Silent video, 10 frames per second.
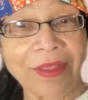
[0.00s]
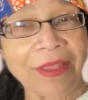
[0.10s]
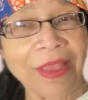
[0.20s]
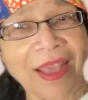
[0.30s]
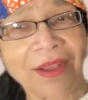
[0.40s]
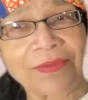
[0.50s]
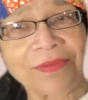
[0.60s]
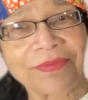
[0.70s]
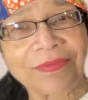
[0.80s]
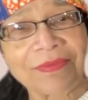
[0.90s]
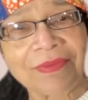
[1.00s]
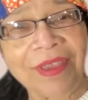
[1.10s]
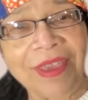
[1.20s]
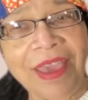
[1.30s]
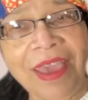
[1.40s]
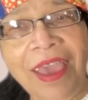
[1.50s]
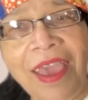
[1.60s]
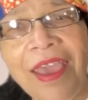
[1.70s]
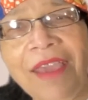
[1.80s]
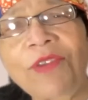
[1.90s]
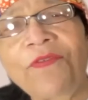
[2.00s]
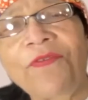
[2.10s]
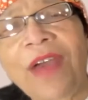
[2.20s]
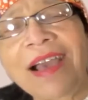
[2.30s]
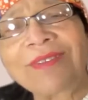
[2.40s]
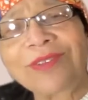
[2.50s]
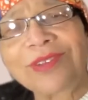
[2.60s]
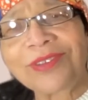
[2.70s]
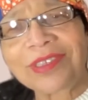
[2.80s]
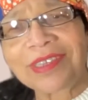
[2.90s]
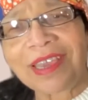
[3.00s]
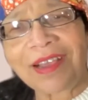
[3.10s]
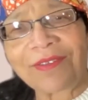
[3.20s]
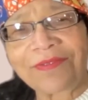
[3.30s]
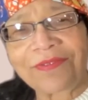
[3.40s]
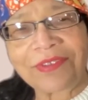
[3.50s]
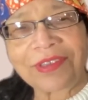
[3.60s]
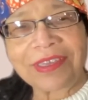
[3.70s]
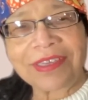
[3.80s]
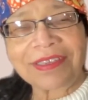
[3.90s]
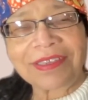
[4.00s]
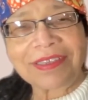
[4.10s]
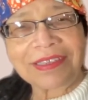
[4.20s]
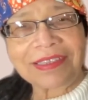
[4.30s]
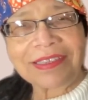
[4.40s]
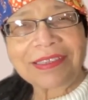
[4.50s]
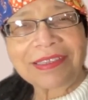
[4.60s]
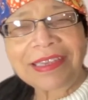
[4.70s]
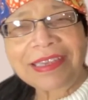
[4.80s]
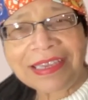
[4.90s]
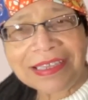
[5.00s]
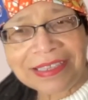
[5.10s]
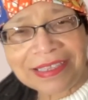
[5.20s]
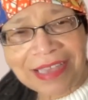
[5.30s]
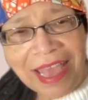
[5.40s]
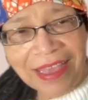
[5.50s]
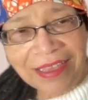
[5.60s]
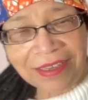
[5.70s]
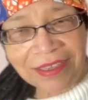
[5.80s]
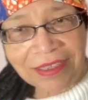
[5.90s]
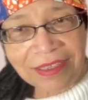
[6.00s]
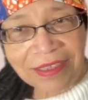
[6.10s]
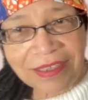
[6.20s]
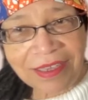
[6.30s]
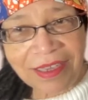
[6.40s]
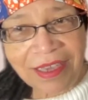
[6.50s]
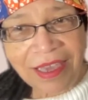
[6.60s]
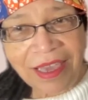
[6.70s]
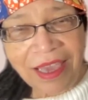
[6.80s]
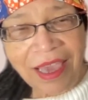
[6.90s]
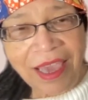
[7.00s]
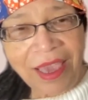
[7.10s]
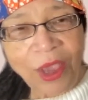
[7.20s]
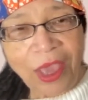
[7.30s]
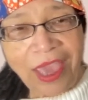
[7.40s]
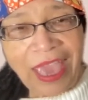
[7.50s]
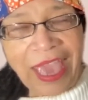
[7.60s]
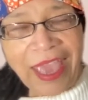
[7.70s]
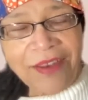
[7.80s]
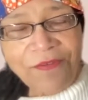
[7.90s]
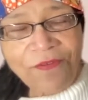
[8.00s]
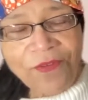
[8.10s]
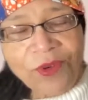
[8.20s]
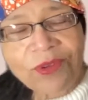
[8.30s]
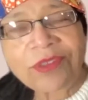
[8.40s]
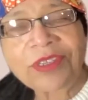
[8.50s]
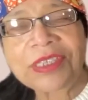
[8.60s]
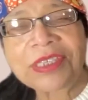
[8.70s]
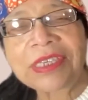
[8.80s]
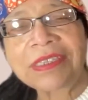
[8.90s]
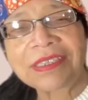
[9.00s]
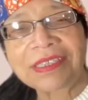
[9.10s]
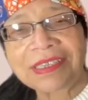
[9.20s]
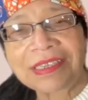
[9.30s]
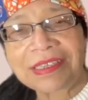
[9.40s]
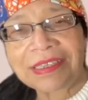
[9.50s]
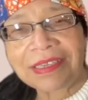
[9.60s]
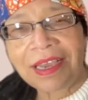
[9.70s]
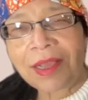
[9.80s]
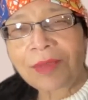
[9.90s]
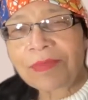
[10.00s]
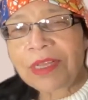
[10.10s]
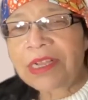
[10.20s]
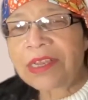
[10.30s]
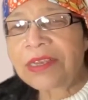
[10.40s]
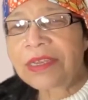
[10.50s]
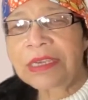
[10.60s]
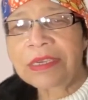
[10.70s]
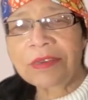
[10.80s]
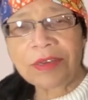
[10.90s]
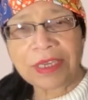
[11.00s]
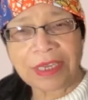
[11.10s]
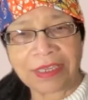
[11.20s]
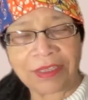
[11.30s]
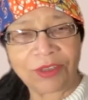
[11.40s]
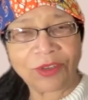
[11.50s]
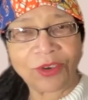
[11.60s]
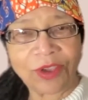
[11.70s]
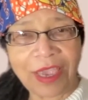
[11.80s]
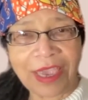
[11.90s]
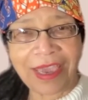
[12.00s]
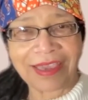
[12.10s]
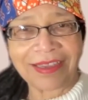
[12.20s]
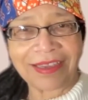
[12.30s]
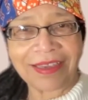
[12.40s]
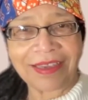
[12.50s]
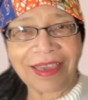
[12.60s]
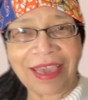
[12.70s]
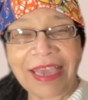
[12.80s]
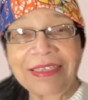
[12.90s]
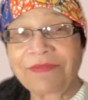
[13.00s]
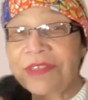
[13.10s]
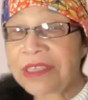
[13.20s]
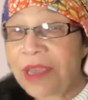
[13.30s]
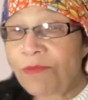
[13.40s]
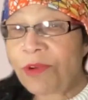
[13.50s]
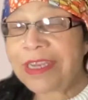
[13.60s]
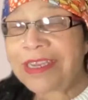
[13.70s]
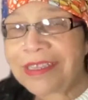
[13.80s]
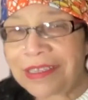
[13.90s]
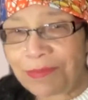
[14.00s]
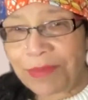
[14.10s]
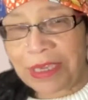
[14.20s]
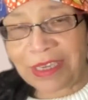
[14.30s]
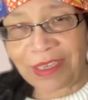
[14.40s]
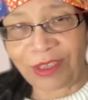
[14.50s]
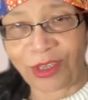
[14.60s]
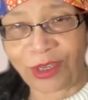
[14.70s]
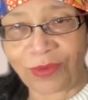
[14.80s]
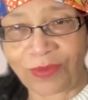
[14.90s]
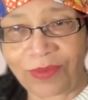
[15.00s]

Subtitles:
Now, have you found yourself sitting in silence and full sentences come clearly into your head as if someone is speaking to you?